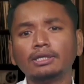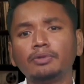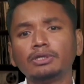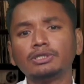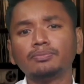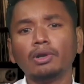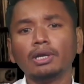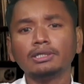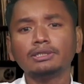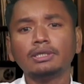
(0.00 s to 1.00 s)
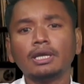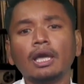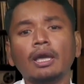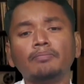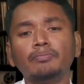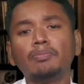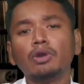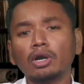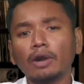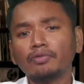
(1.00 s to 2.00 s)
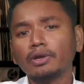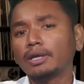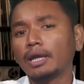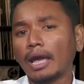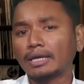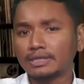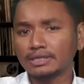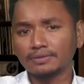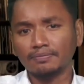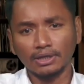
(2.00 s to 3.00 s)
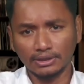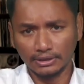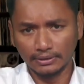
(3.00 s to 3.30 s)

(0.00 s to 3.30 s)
principle is bibliographic accessibility.